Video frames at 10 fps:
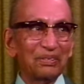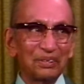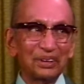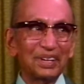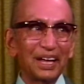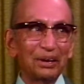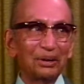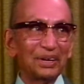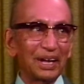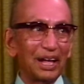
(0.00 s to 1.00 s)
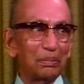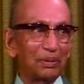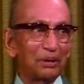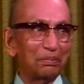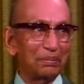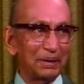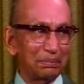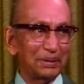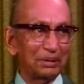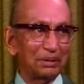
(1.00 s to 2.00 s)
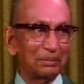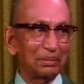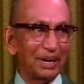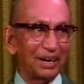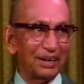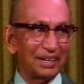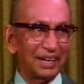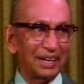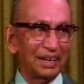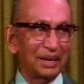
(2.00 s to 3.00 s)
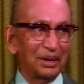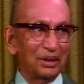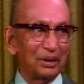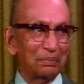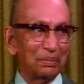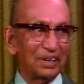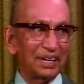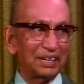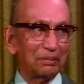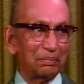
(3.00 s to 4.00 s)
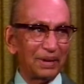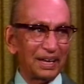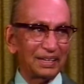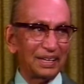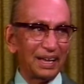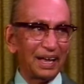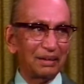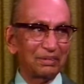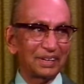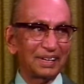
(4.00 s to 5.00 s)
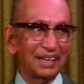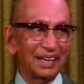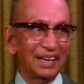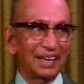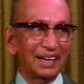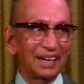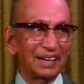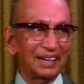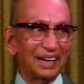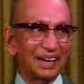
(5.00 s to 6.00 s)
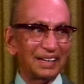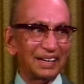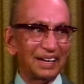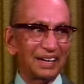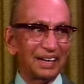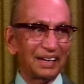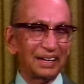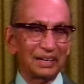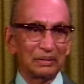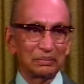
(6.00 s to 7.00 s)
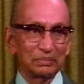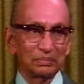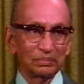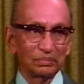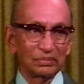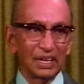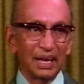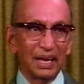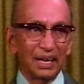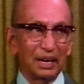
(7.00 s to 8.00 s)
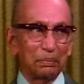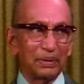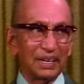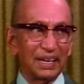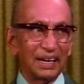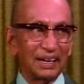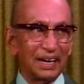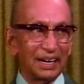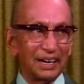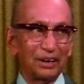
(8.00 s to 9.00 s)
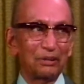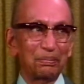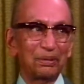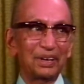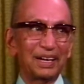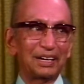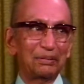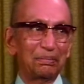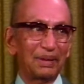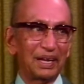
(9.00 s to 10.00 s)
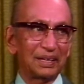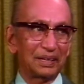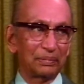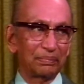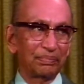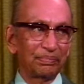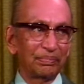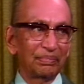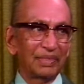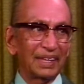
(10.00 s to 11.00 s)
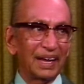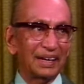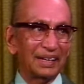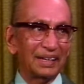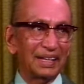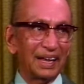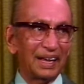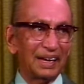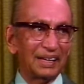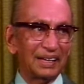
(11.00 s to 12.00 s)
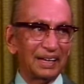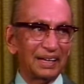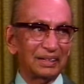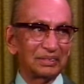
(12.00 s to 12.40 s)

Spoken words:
course, I wrote a couple of papers with Barlatti on projective planes. I was interested in representation of projective planes. That is, there is a